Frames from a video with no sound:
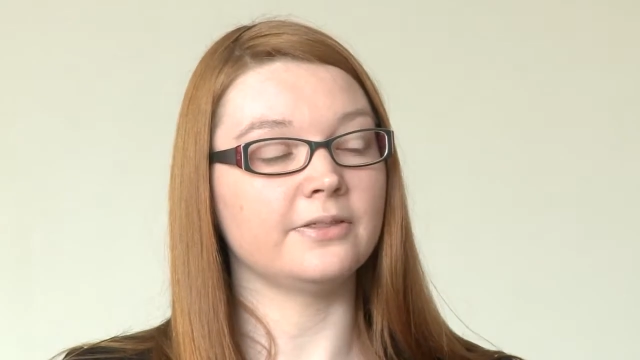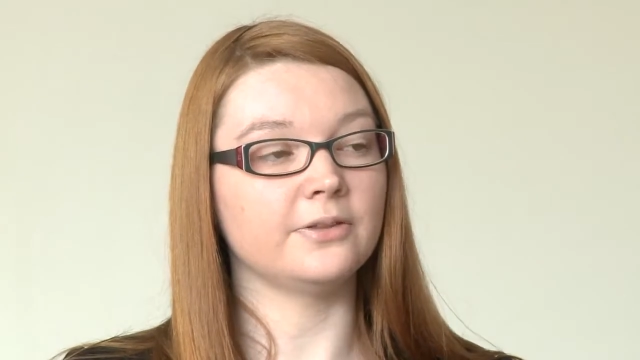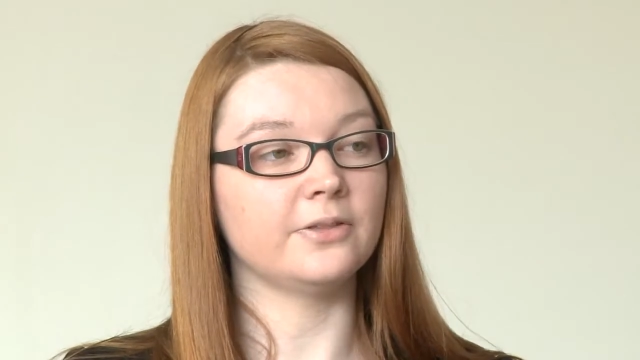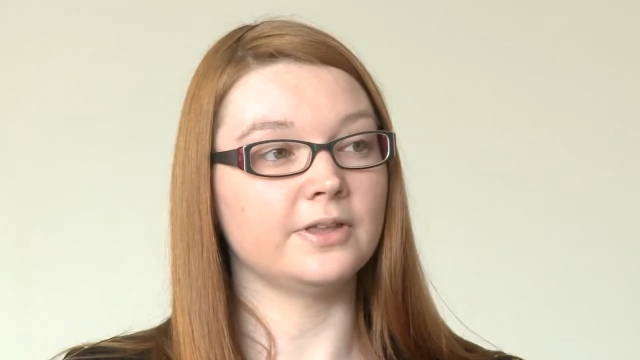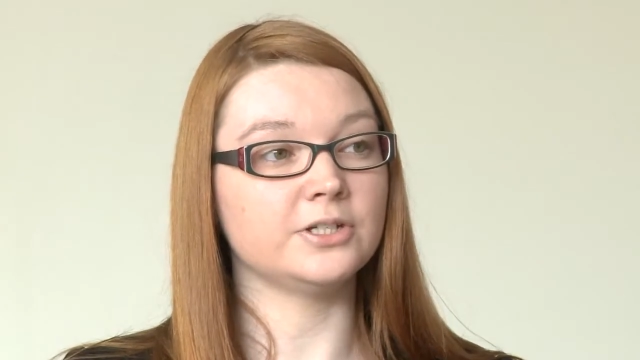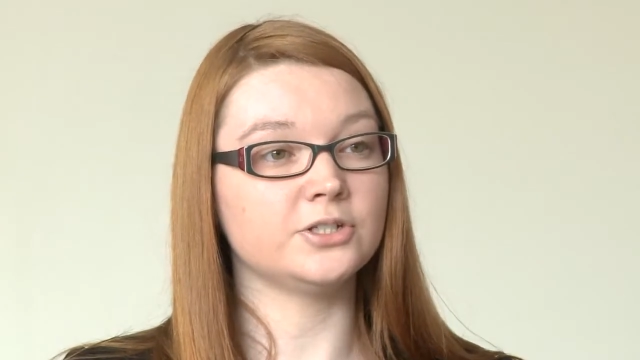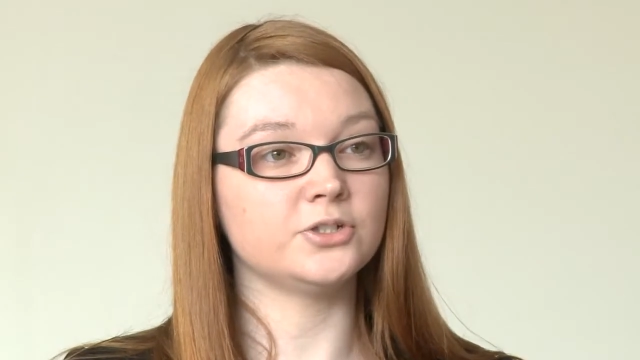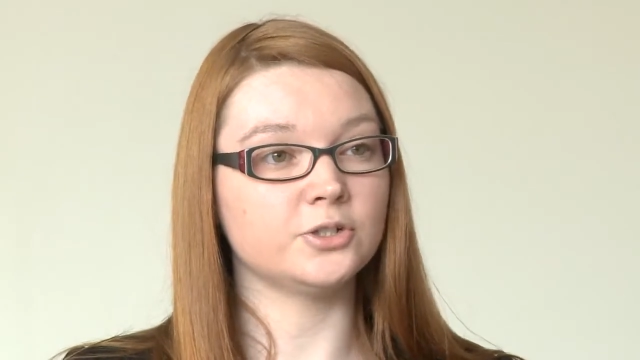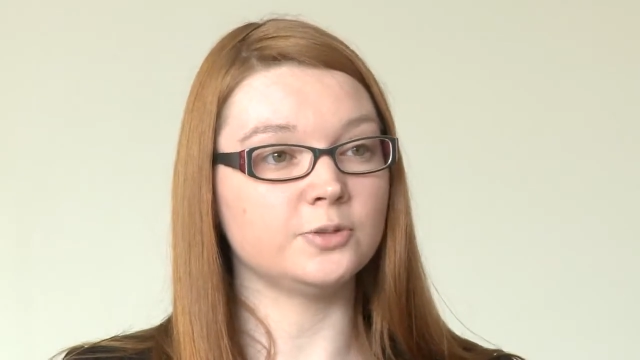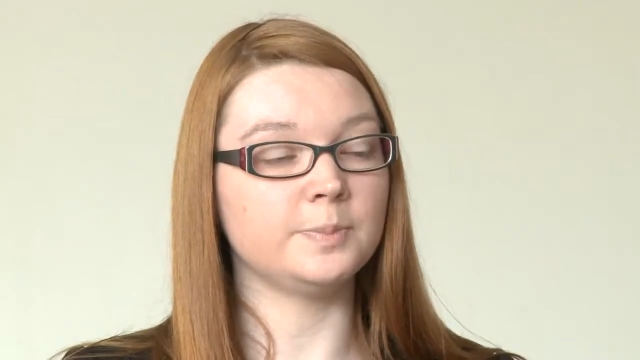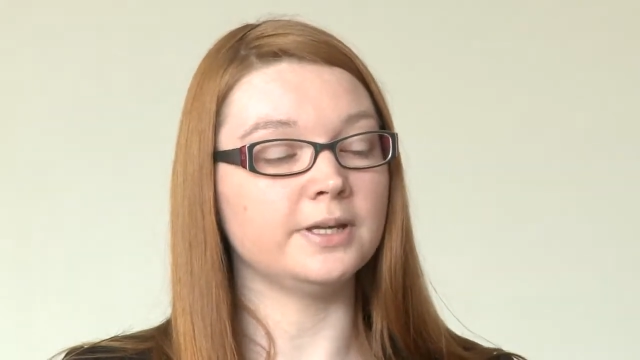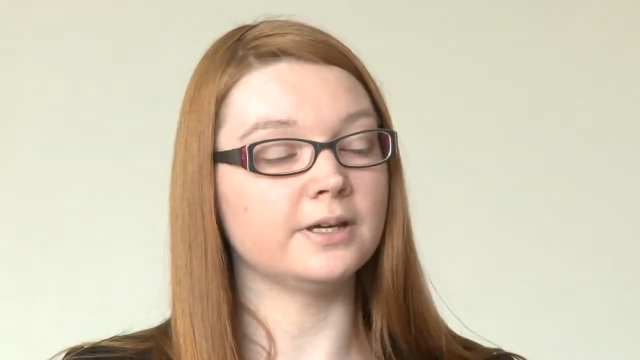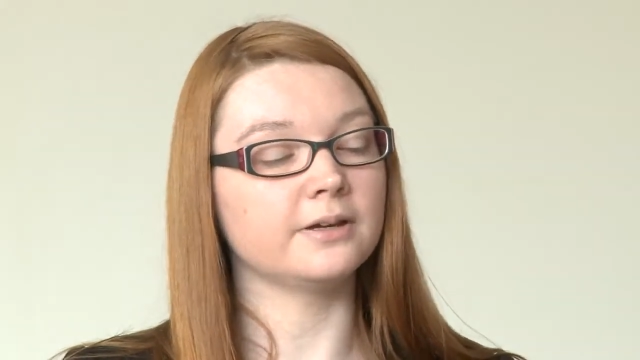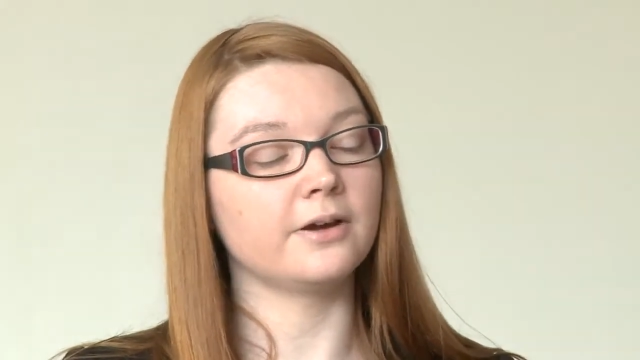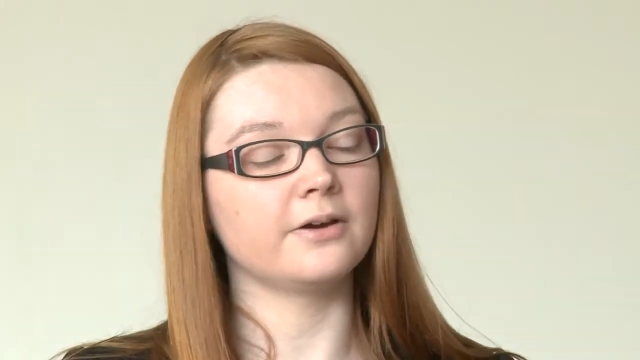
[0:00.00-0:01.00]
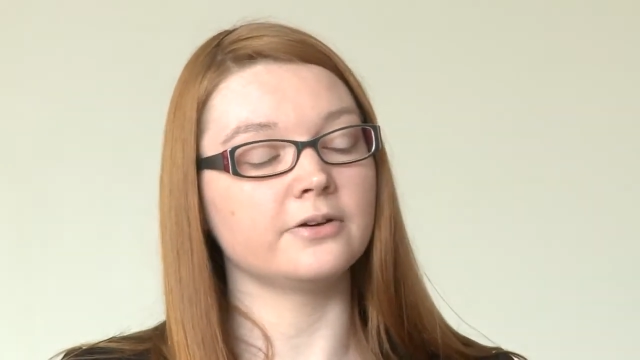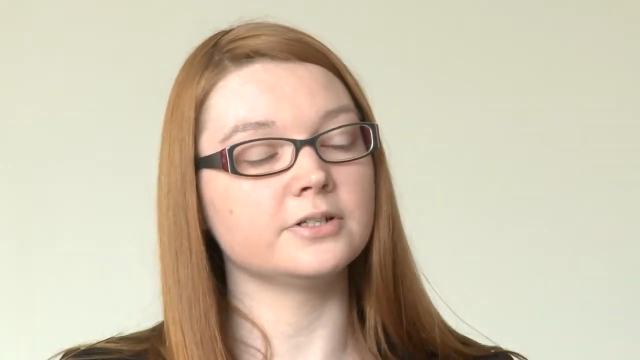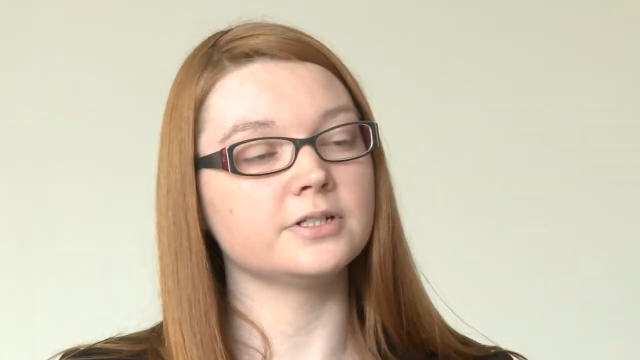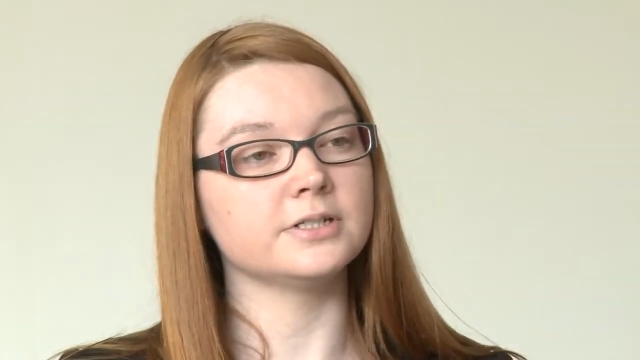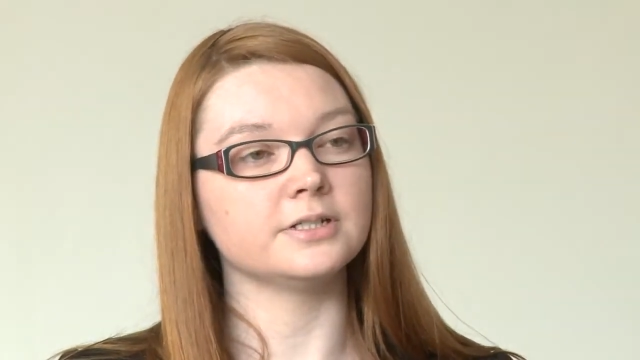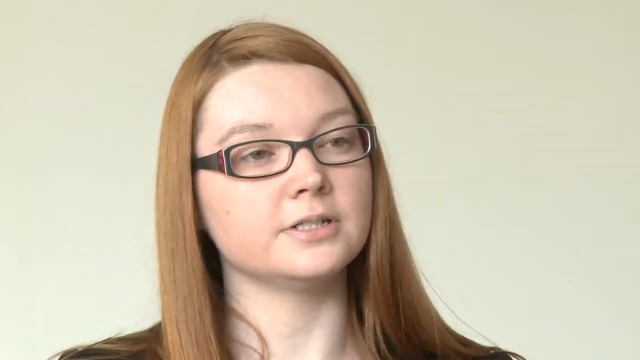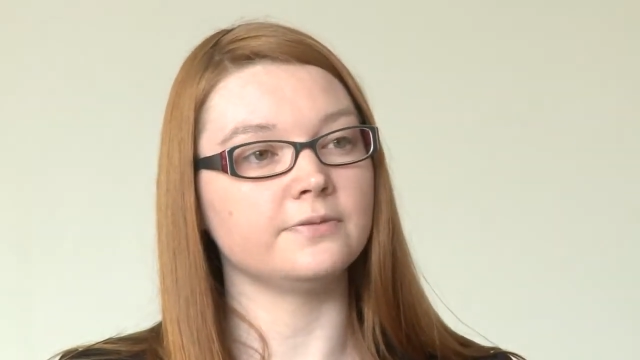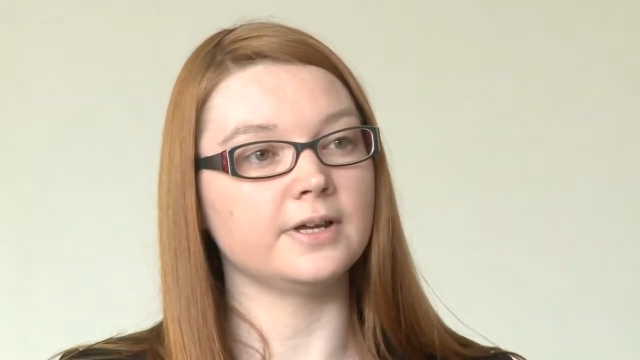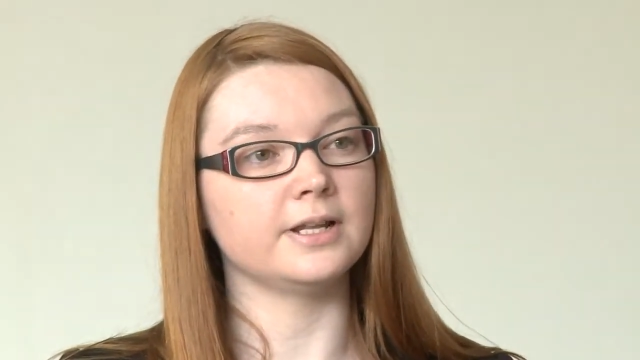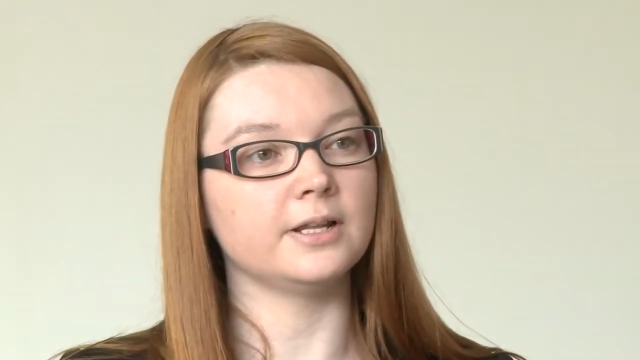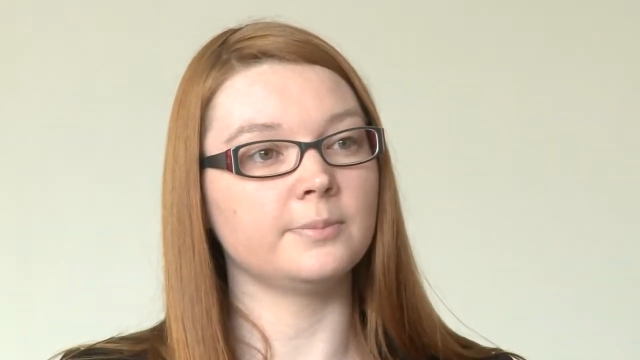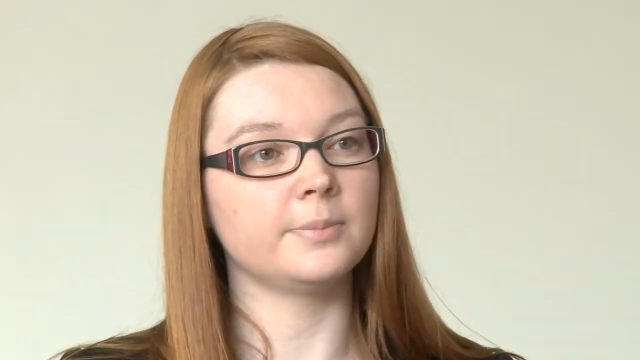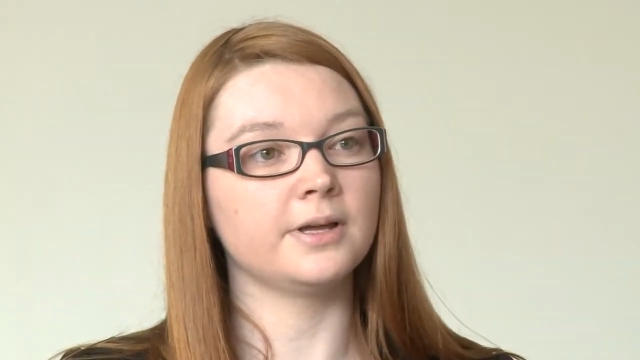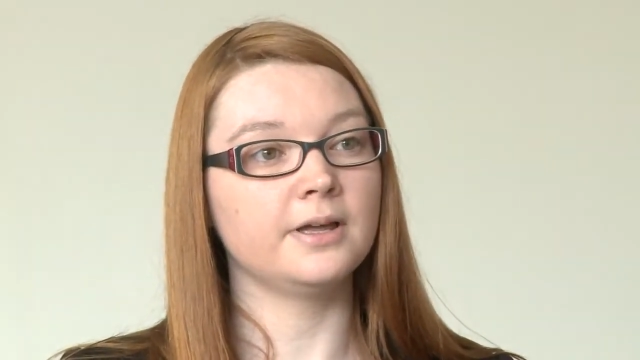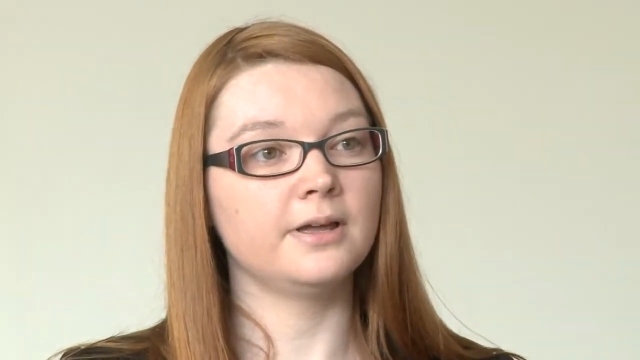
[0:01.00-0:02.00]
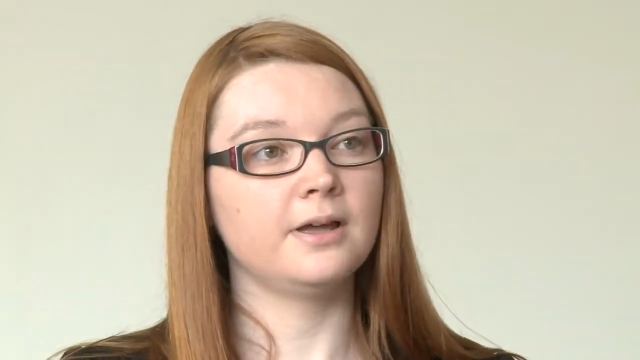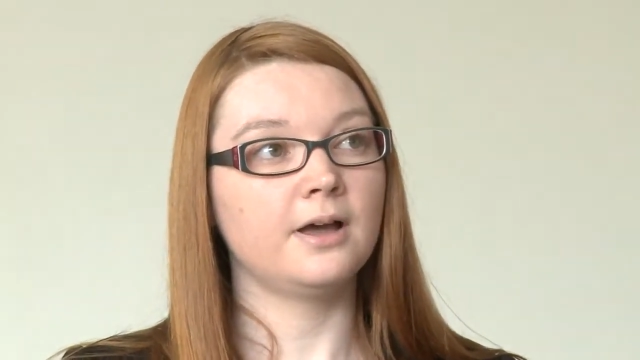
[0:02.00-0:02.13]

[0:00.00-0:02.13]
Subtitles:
and that they should be encouraged to develop.